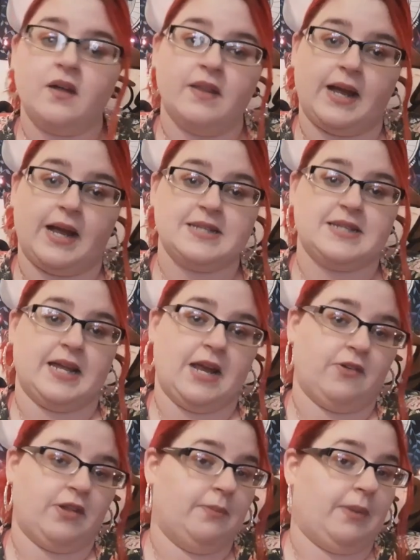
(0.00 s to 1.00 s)
like i said i
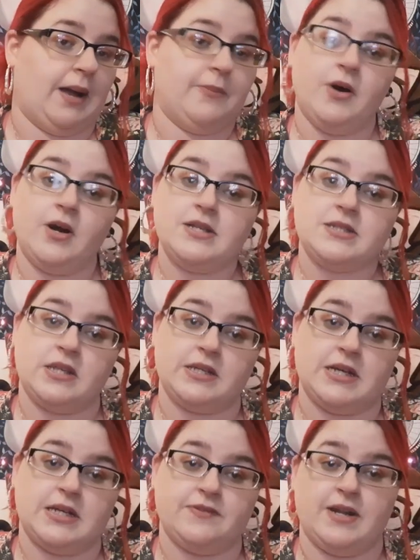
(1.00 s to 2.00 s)
can't really buy books
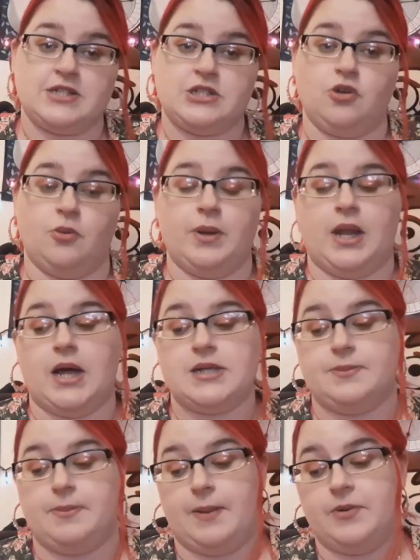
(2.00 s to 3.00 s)
because vanessa told me not
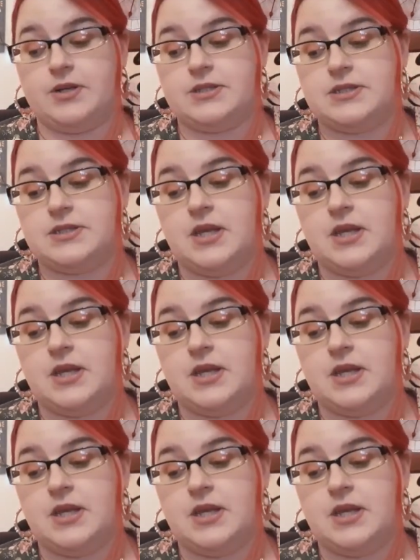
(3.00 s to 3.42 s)
to buy books